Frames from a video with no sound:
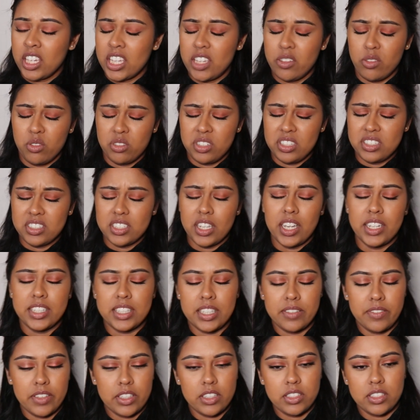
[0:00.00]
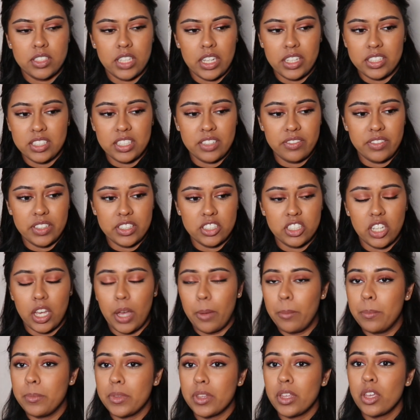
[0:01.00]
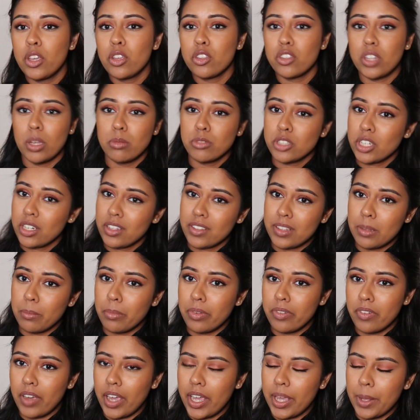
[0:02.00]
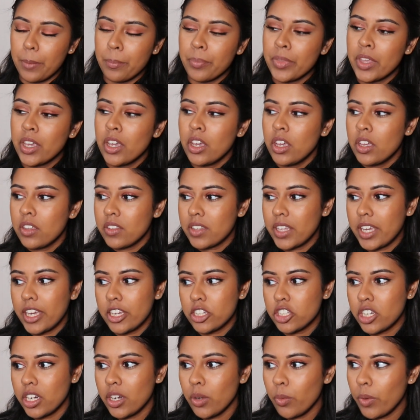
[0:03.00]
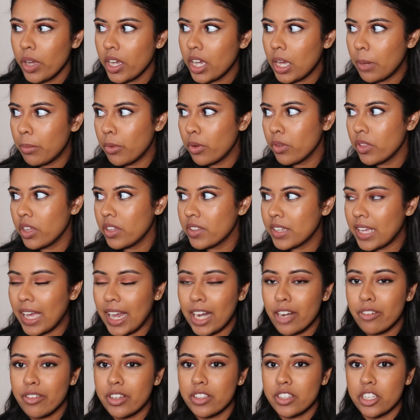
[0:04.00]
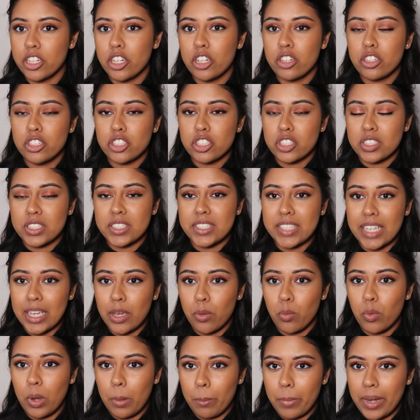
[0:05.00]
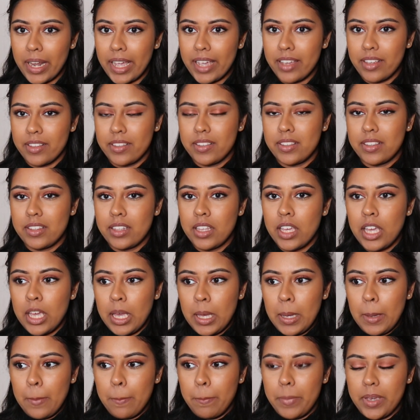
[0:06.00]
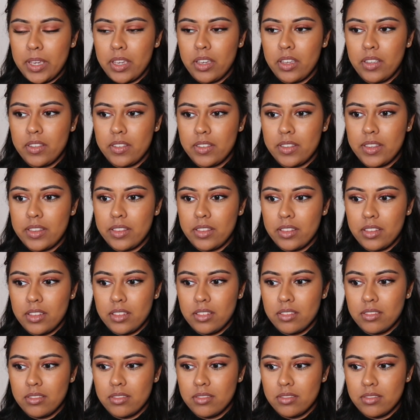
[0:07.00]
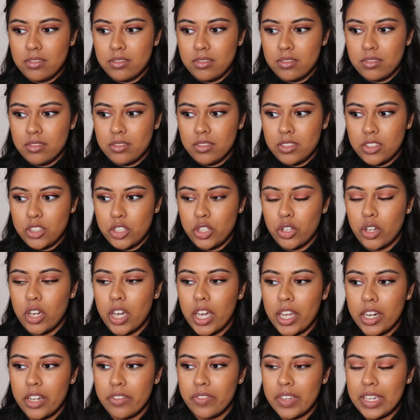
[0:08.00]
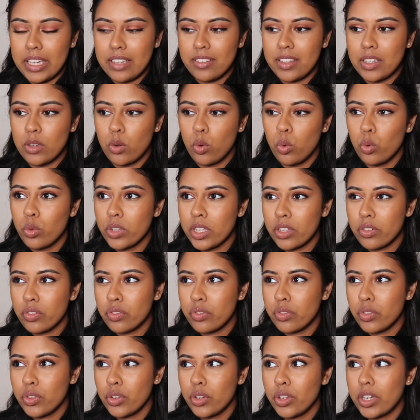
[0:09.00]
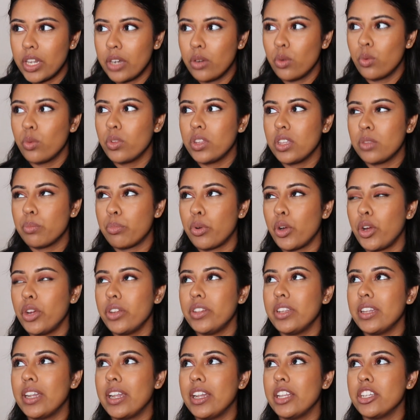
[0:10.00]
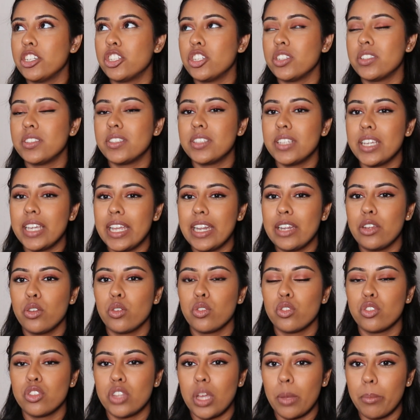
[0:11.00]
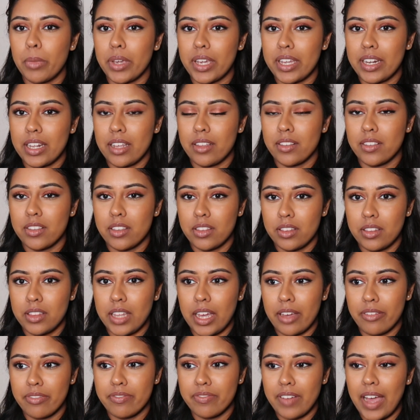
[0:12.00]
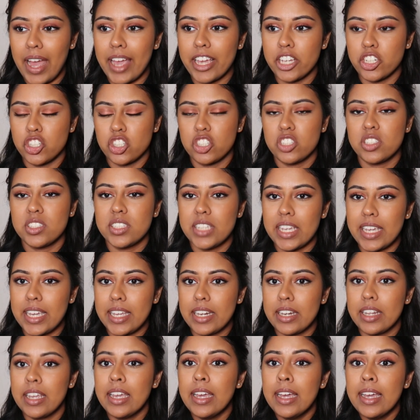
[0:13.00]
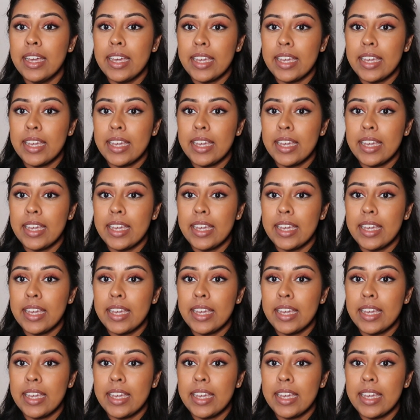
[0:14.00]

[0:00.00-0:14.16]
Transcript: give all these scientific terms. So I'm trying to simplify it. So yeah, trying to work up all those calories so it doesn't just sit in one place, because you're kind of eating all this food and all this protein and it's just sitting in your stomach, and that fat is just sitting